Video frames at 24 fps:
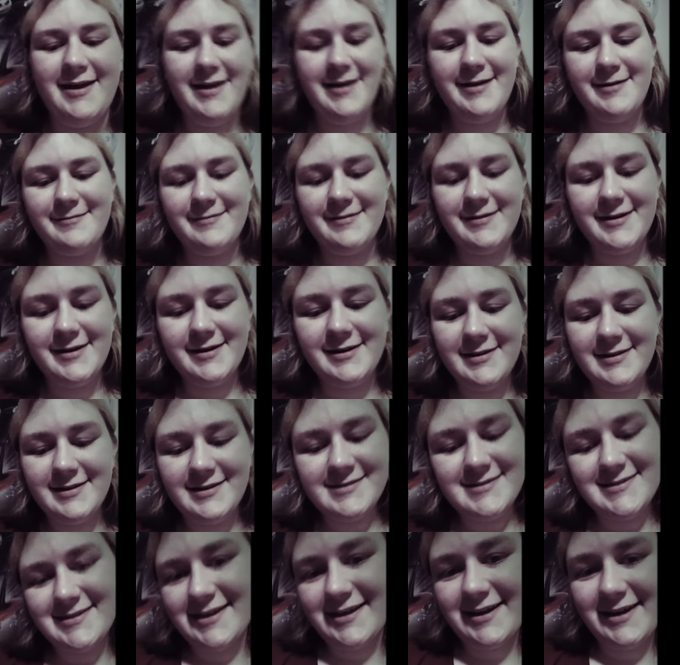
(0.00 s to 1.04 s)
anyway,
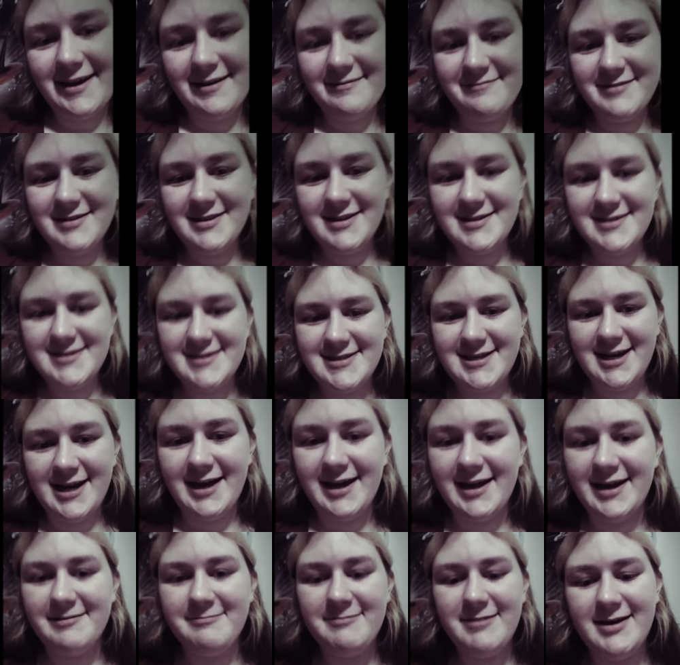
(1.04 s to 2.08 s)
that's all I got for this
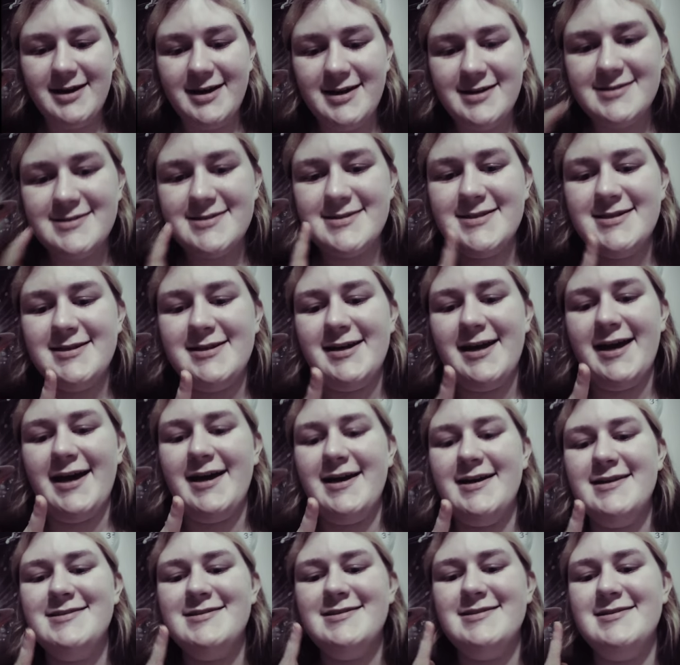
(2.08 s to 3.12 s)
time. I'll see you
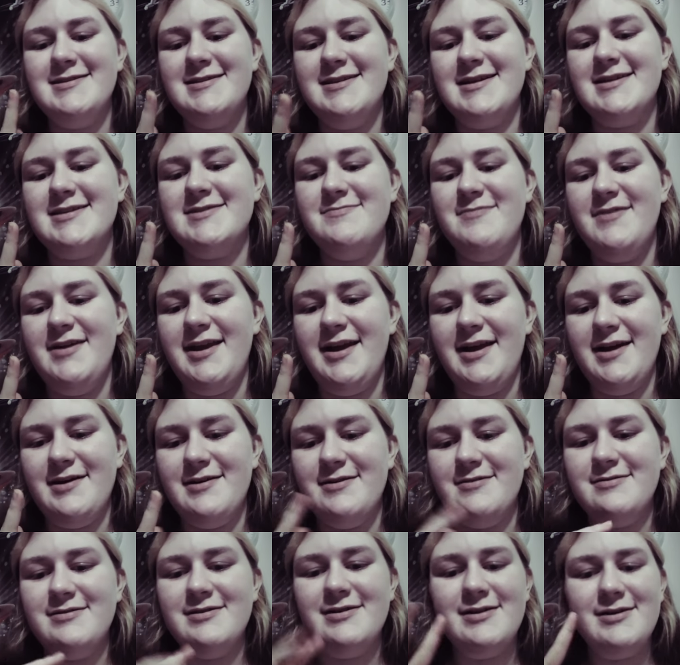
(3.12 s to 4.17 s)
guys in the next
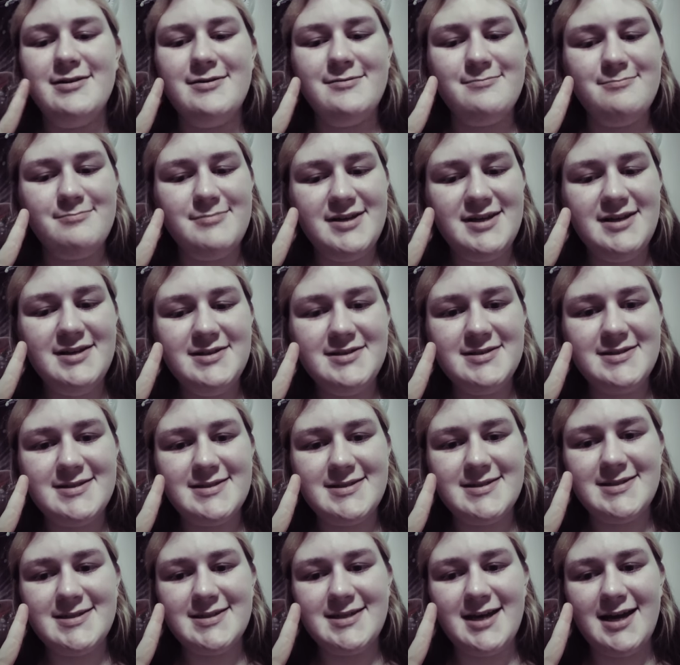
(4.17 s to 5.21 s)
video.
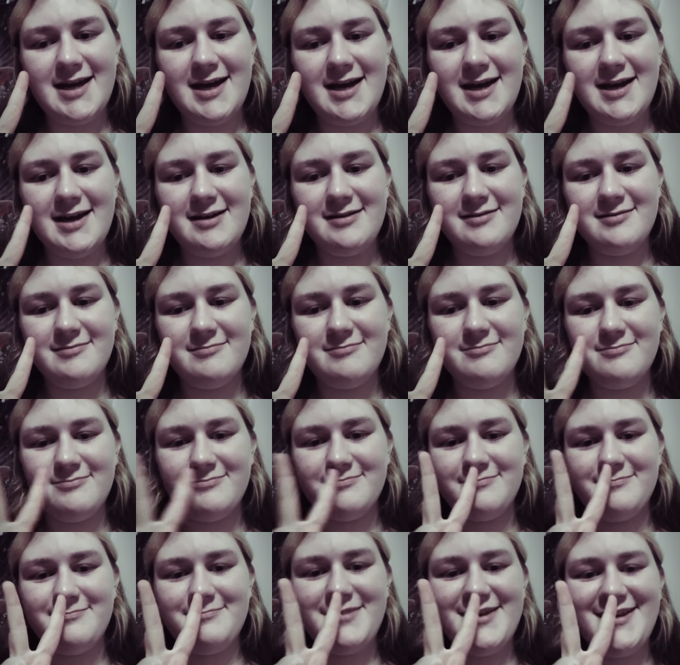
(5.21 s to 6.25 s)
Peace.
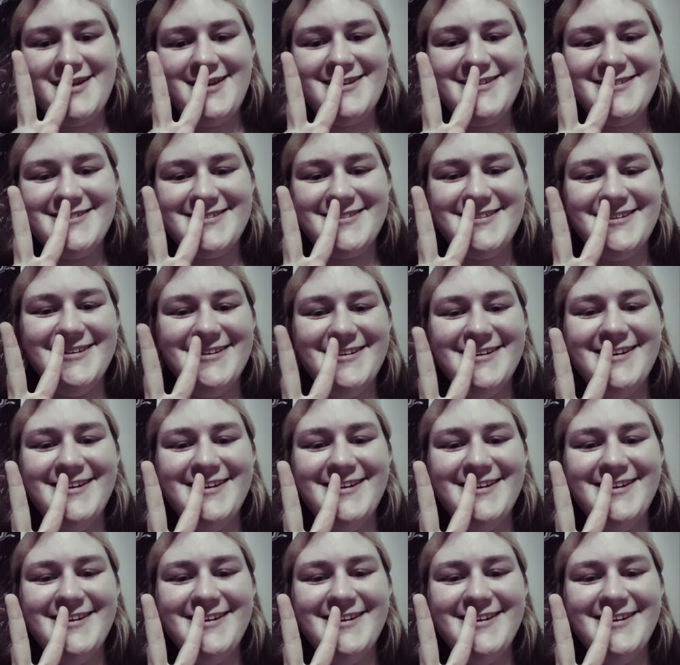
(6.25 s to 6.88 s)
Peace.